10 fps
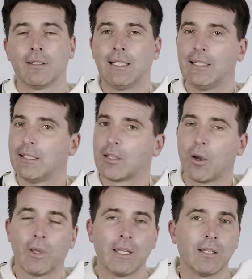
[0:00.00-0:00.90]
He did
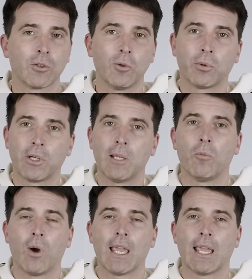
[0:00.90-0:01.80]
so in a supreme
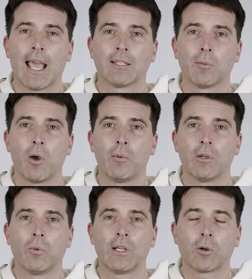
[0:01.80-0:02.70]
way at the
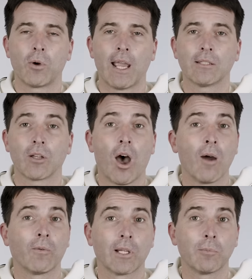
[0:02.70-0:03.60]
moment when Christ
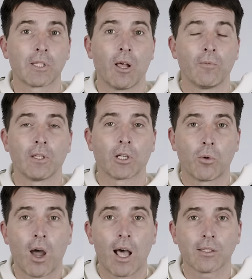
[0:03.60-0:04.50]
offered himself on the
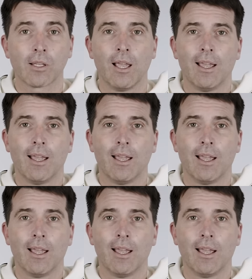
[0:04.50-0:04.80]
cross,